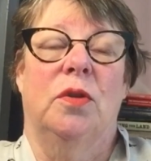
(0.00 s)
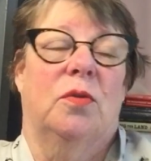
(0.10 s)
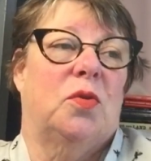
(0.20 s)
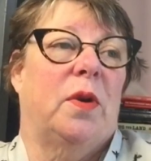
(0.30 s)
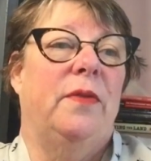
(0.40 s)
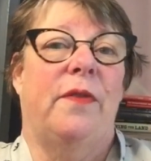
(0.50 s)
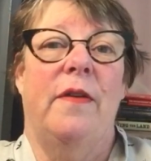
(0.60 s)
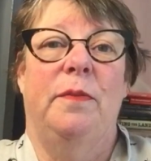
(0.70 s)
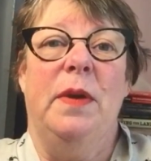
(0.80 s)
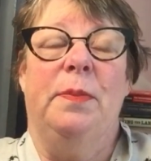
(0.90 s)

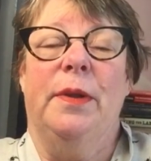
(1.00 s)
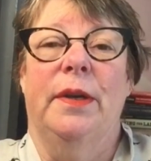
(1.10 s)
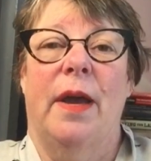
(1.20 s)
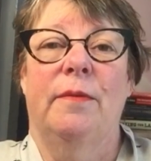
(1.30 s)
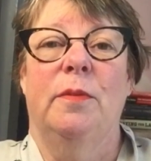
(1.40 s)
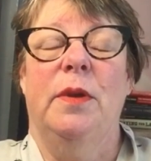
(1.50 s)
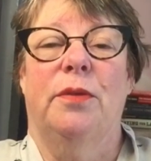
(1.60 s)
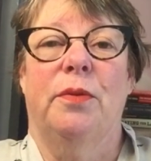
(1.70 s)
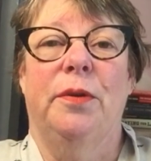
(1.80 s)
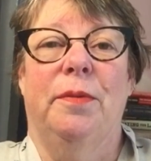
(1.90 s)
25 people, and I would be
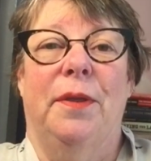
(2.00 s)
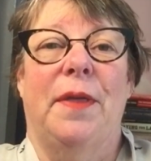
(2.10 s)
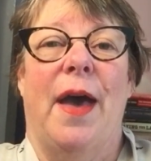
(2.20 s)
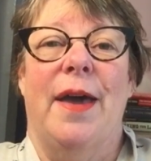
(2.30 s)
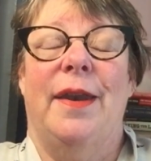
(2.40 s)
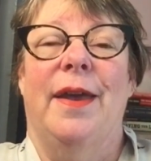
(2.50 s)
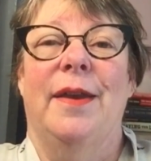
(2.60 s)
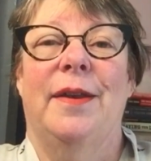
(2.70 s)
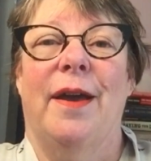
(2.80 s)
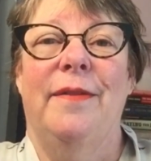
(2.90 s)
thrilled with that,
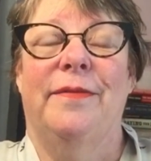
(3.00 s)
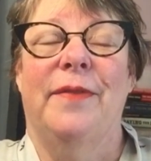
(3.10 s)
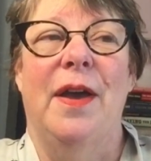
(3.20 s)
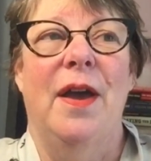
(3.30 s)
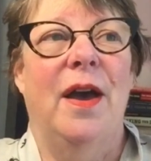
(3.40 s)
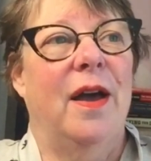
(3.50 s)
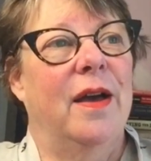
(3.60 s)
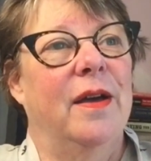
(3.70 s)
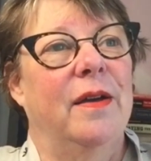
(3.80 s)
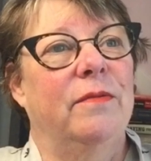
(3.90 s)
and I've
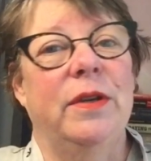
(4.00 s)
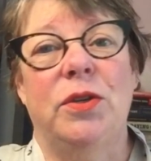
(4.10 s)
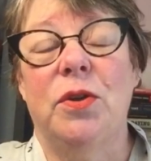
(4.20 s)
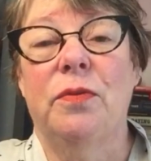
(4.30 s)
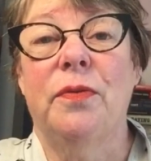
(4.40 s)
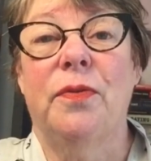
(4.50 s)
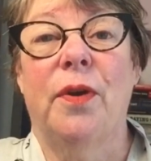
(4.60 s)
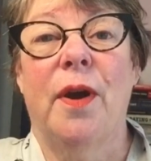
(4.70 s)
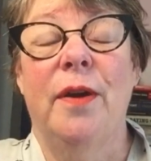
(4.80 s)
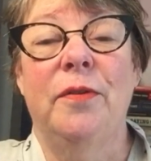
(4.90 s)
reached over
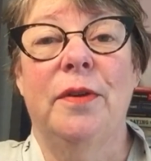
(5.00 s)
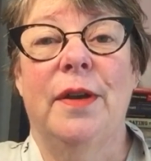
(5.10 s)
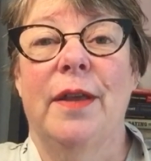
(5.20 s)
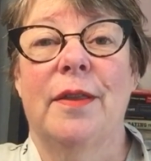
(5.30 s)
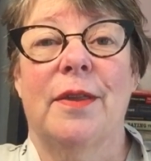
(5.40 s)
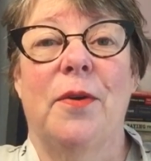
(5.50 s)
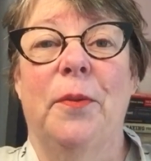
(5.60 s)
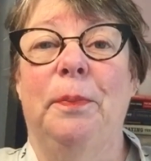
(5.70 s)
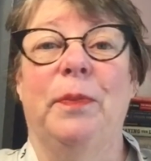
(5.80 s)
400, and so,